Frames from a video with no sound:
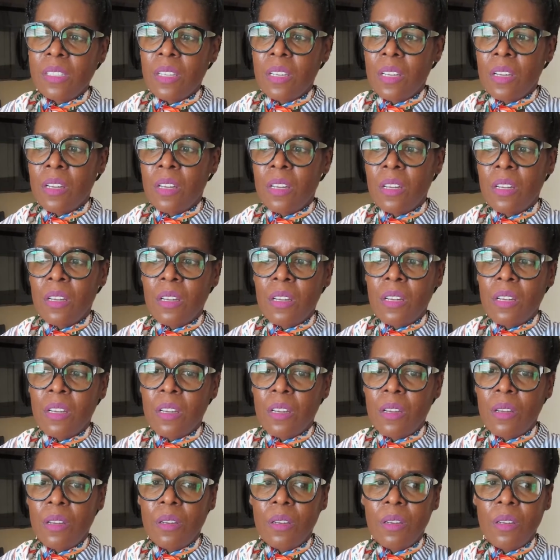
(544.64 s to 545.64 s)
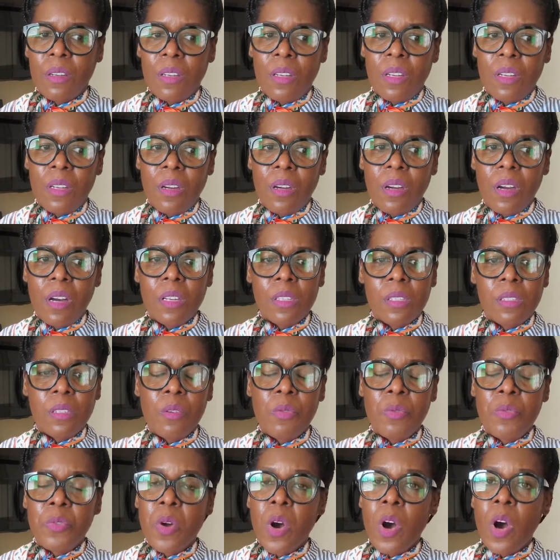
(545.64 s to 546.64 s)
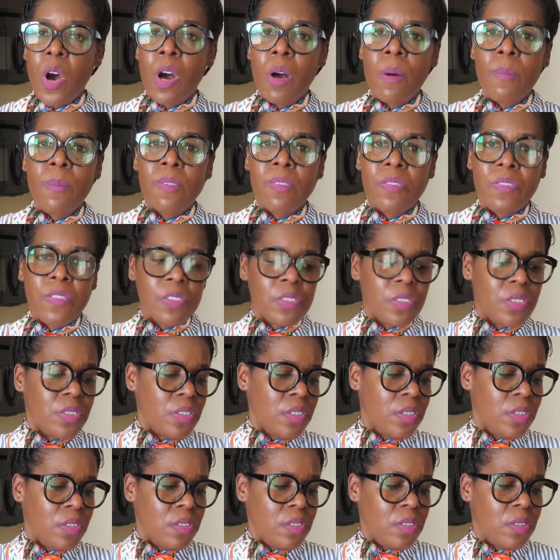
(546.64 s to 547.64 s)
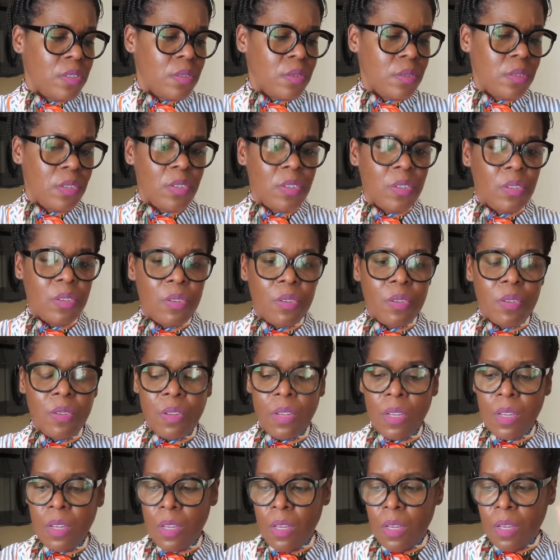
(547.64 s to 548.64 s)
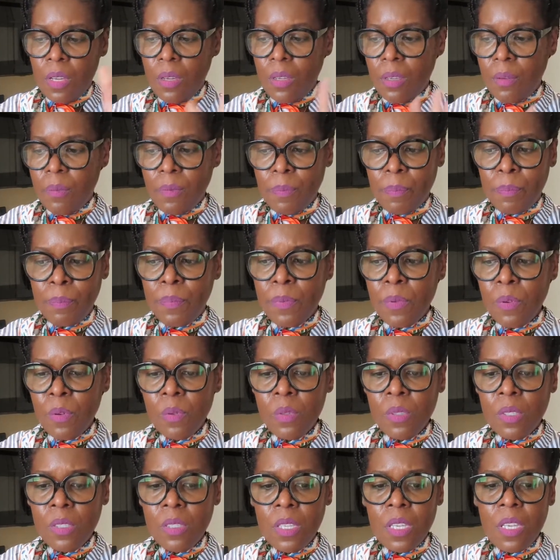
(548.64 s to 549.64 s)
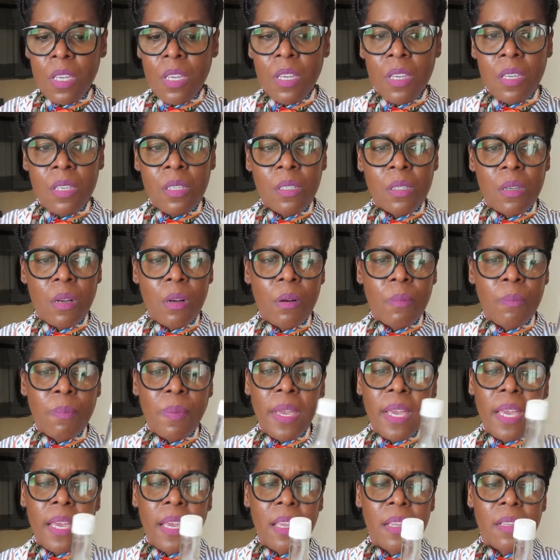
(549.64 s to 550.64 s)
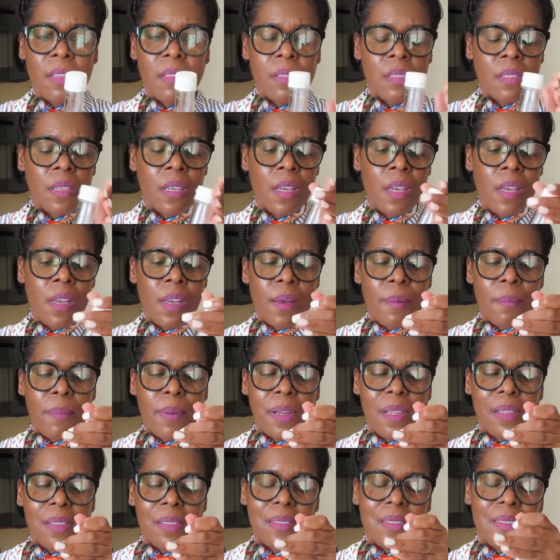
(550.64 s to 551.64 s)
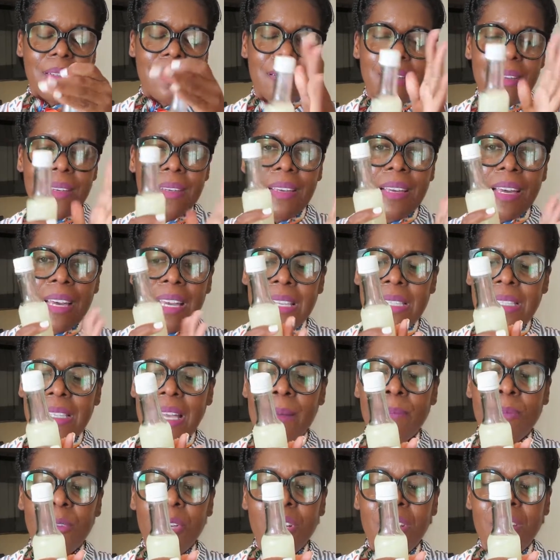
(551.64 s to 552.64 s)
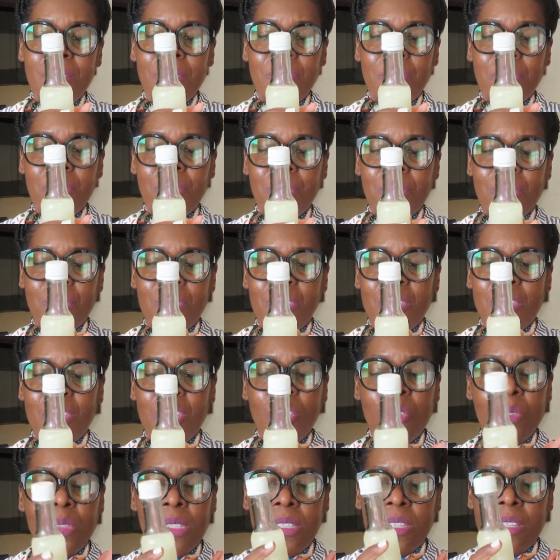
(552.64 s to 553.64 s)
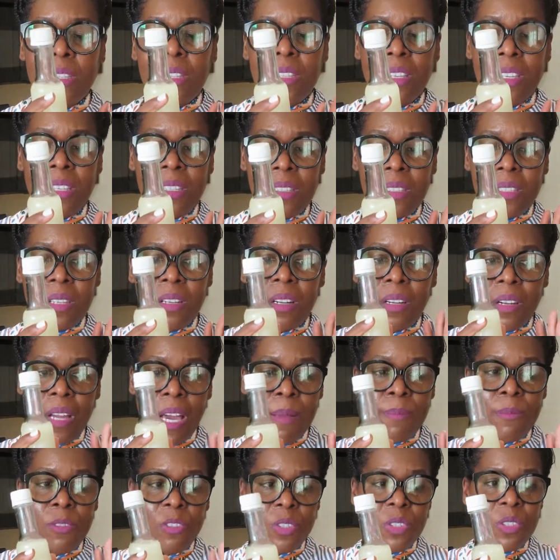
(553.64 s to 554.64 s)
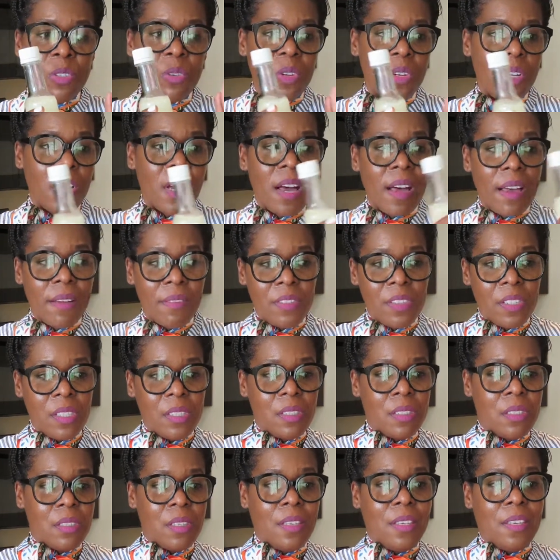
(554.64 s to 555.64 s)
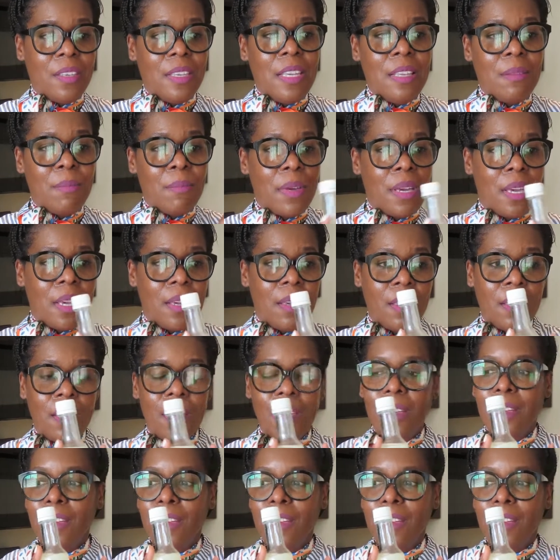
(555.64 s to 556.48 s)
a rub for certain, you know, bruises or pains. But guys, I'm not even using this. I'm just gonna have this in my